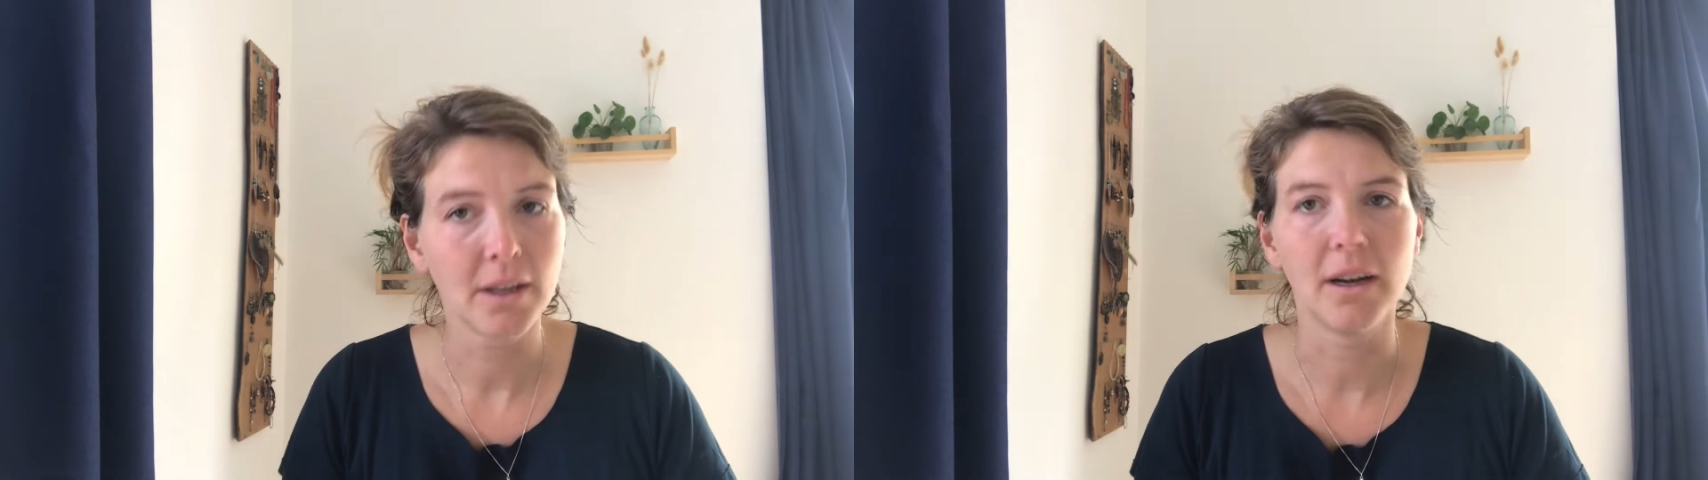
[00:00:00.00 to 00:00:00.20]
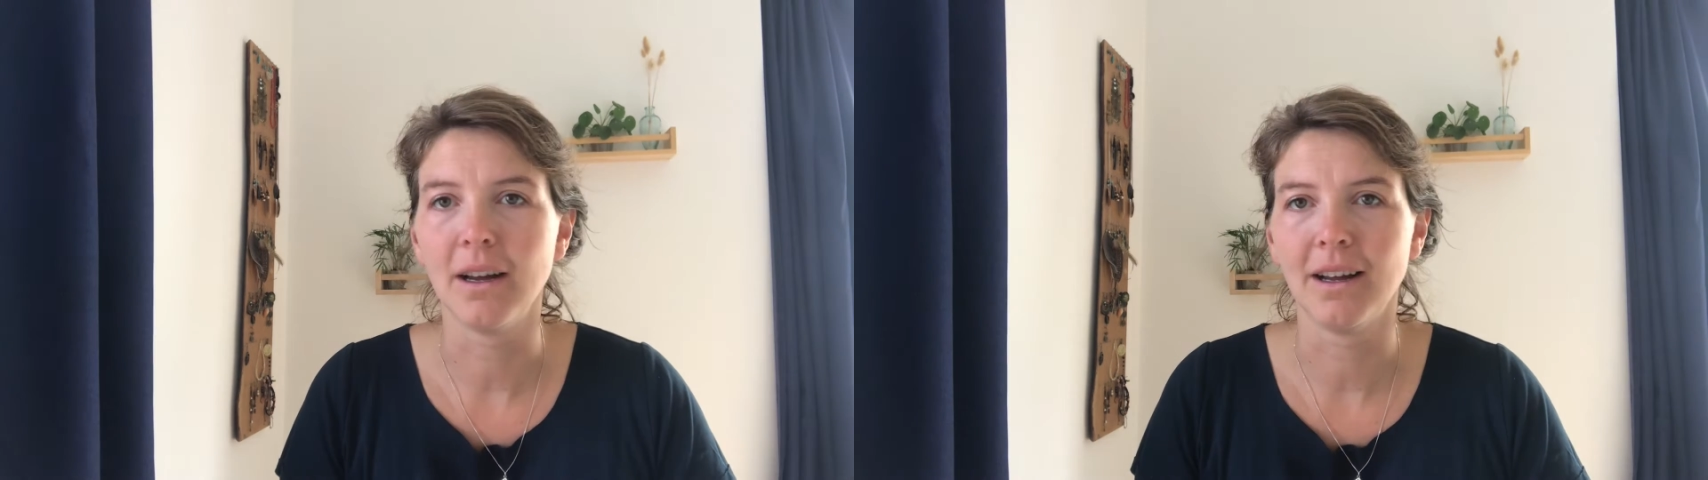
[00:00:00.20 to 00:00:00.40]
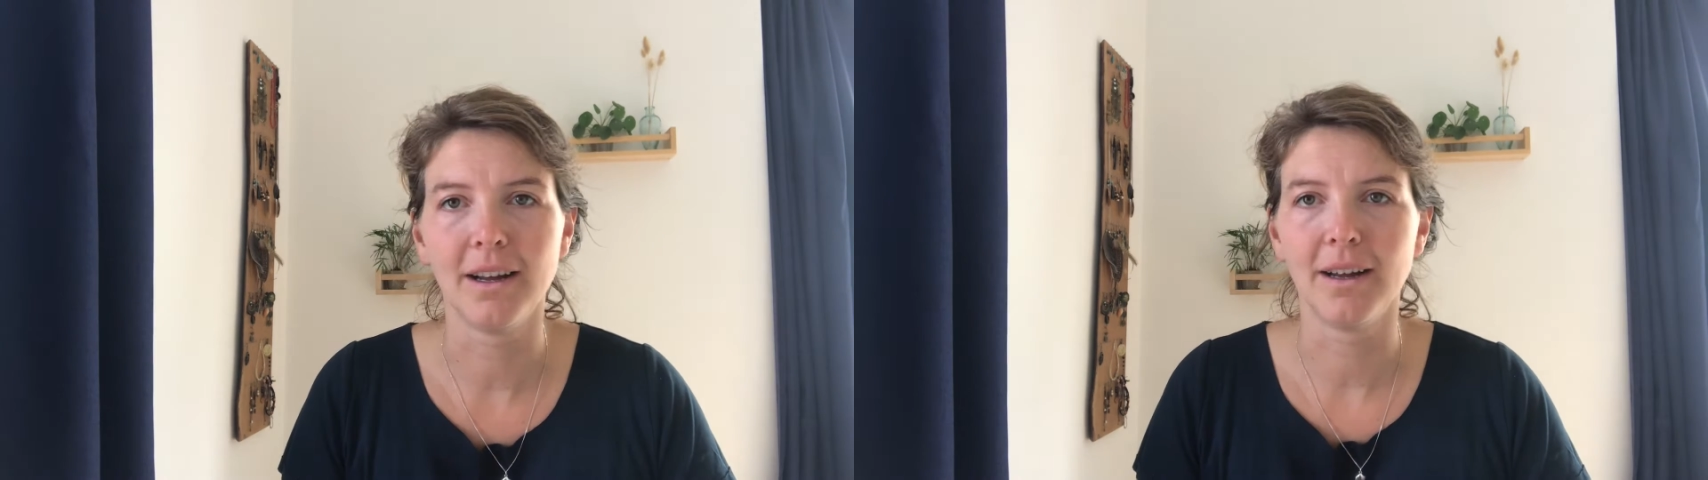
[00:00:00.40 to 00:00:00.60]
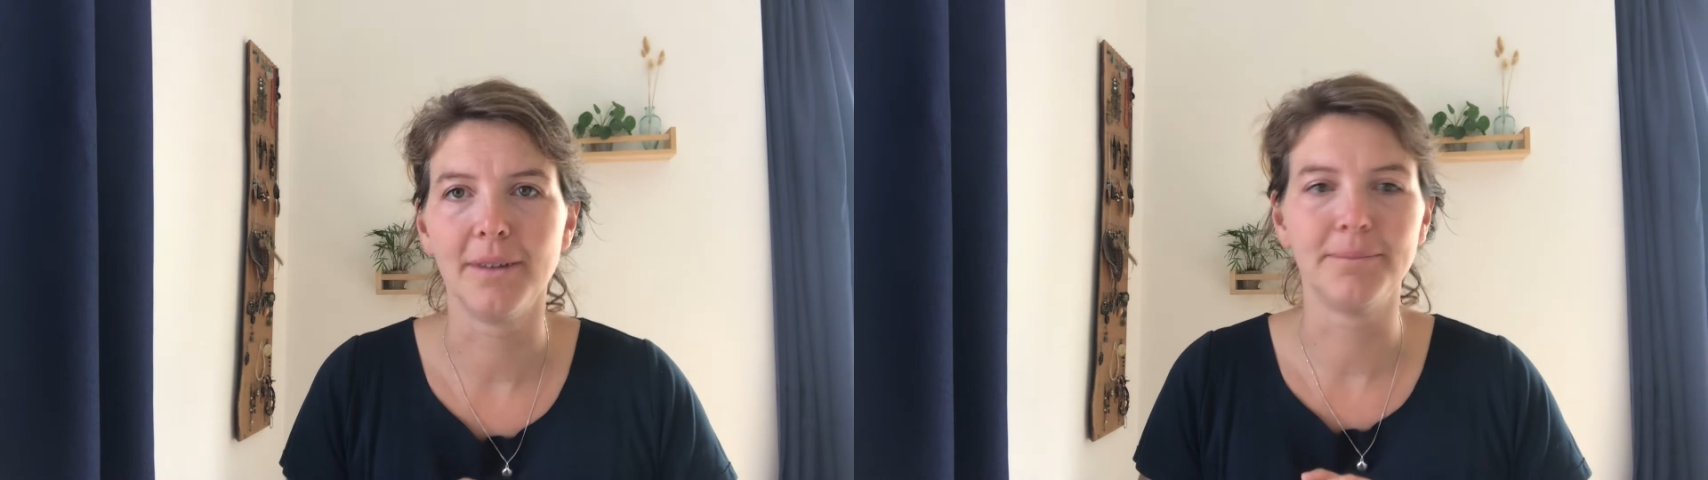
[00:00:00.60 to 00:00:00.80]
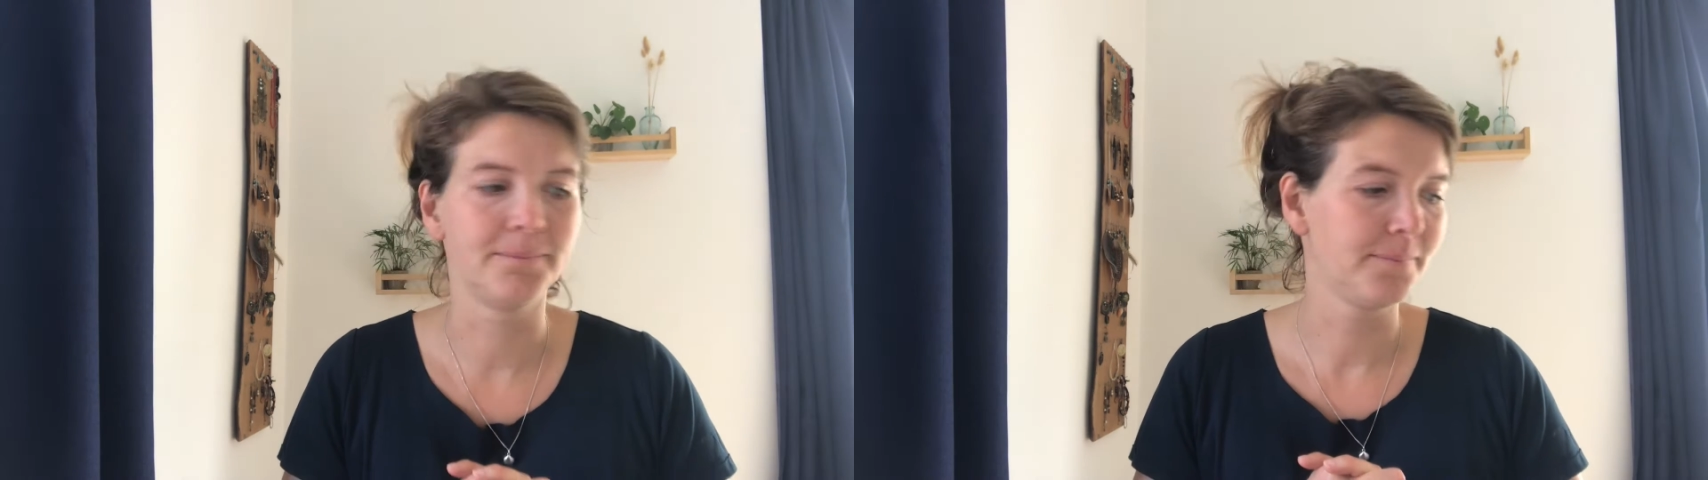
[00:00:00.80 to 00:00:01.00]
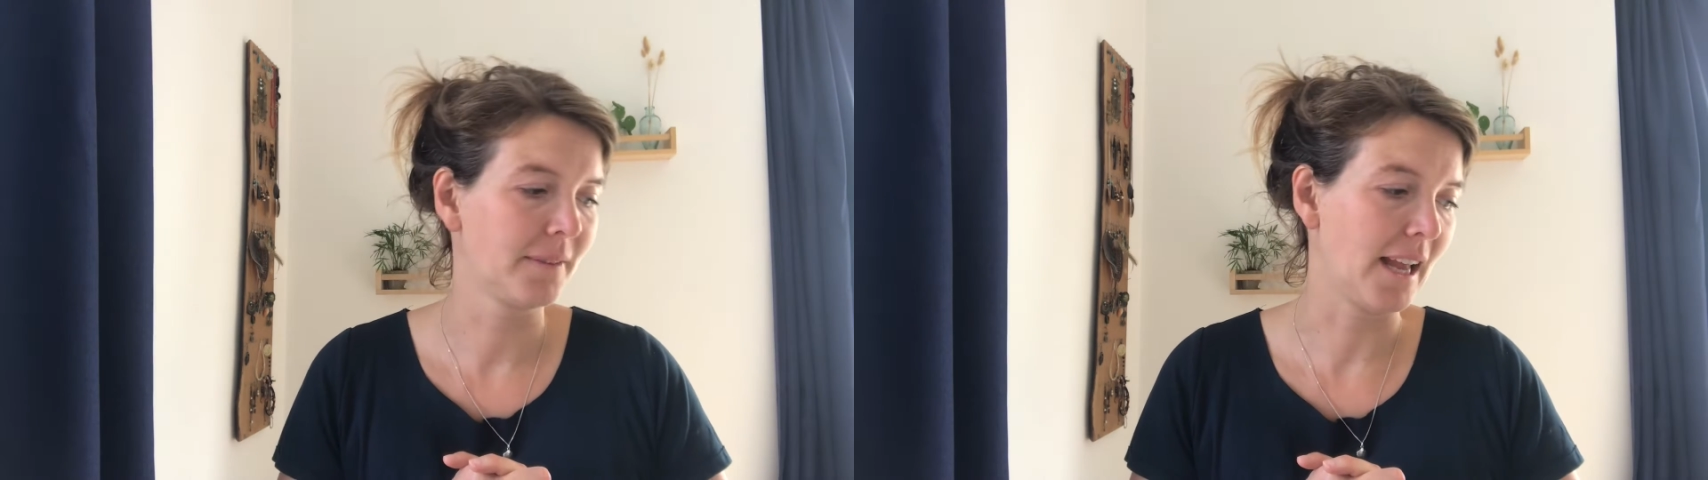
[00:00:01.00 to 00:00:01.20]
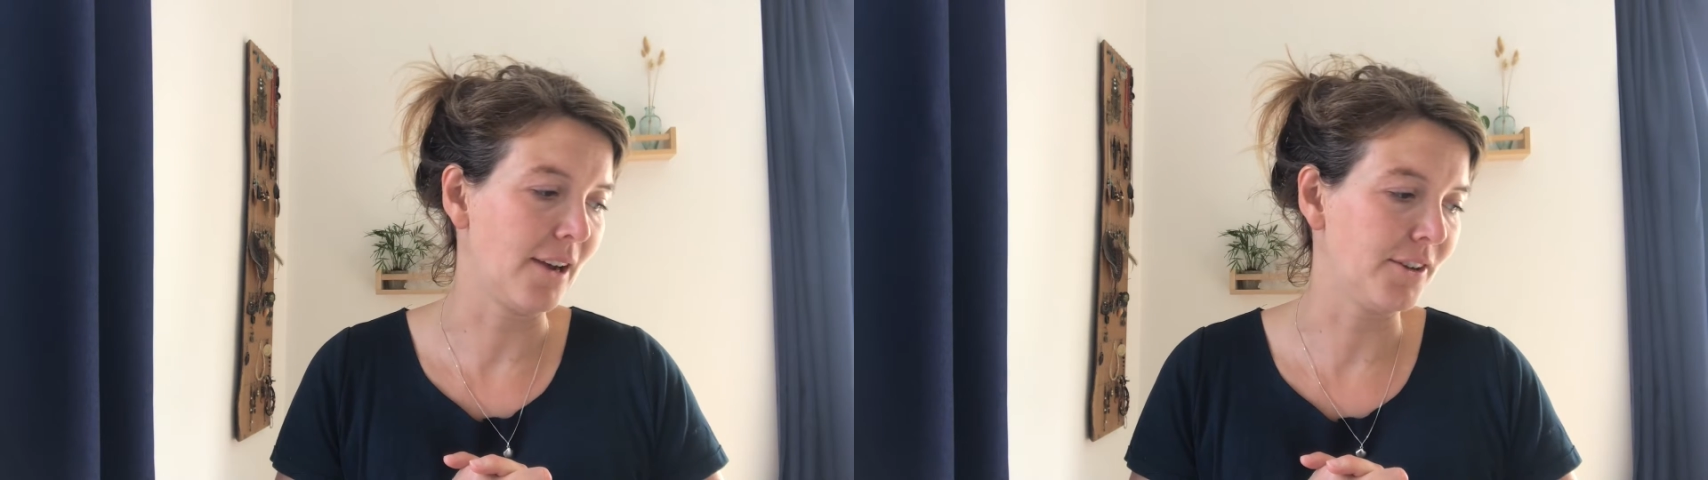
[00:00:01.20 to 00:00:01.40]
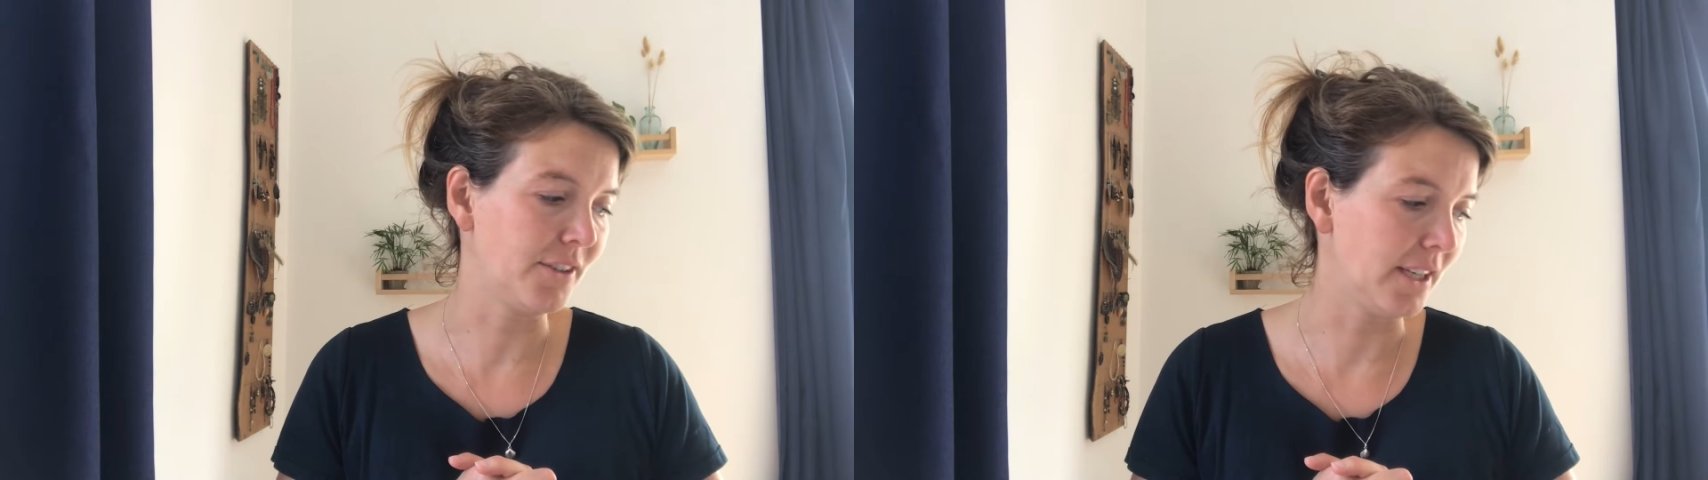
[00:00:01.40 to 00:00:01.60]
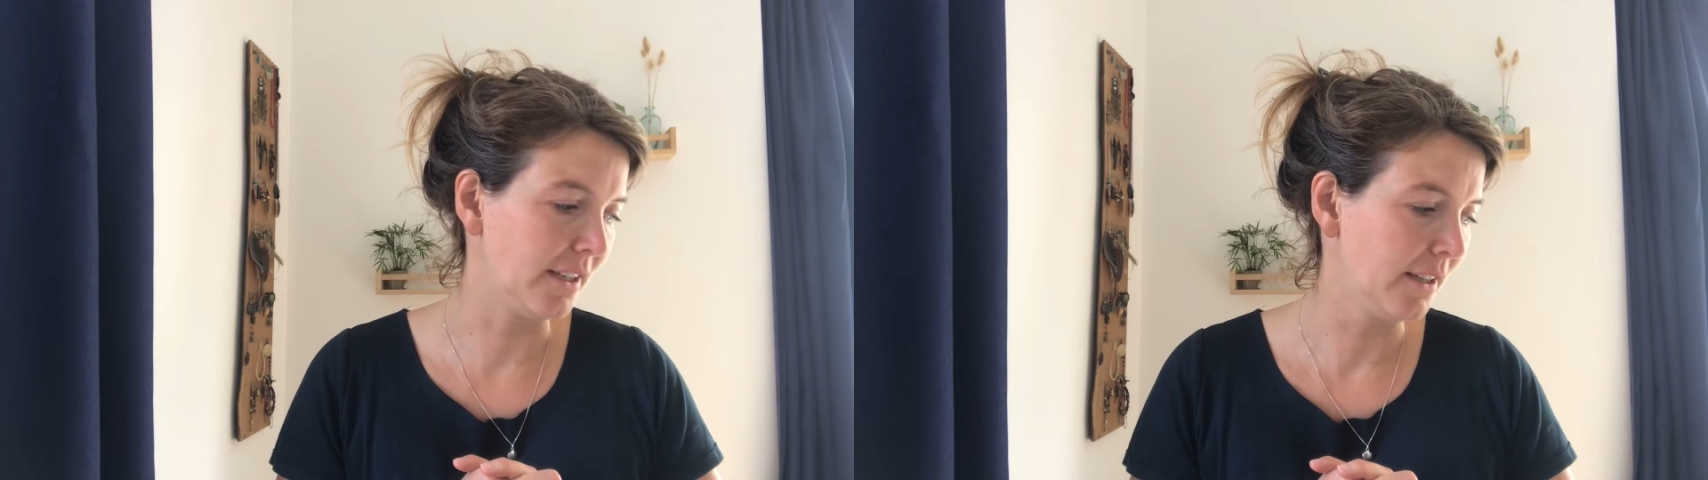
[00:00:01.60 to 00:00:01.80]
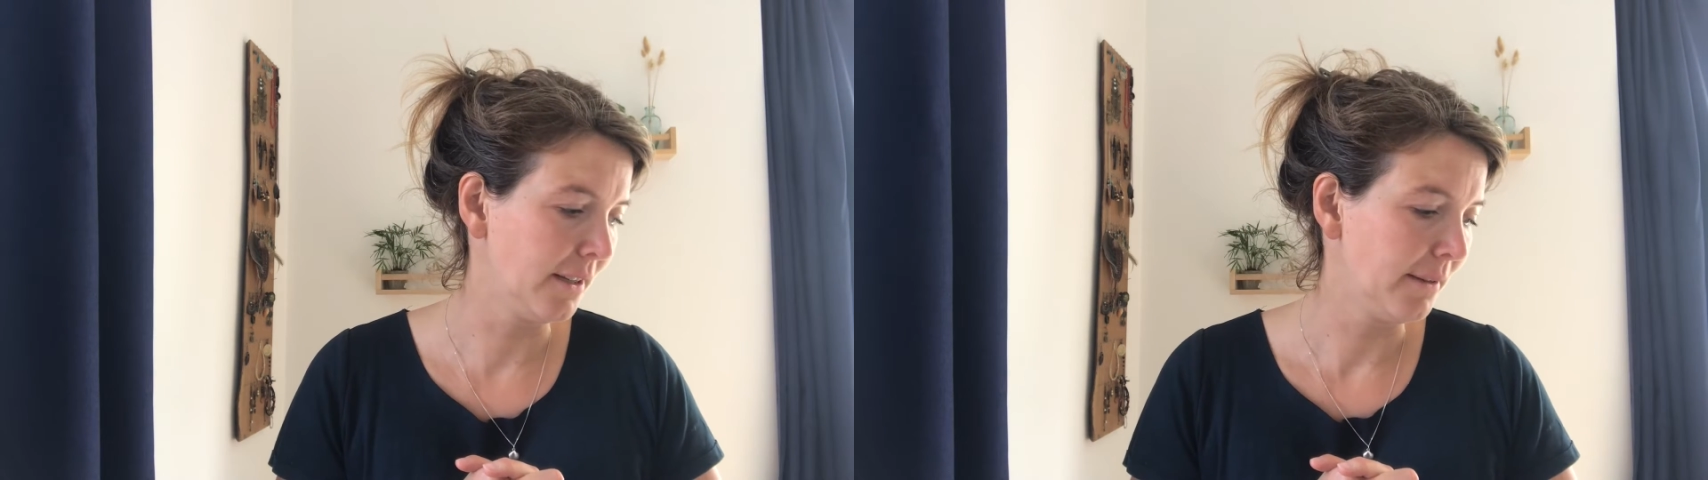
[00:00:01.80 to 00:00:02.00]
how you say,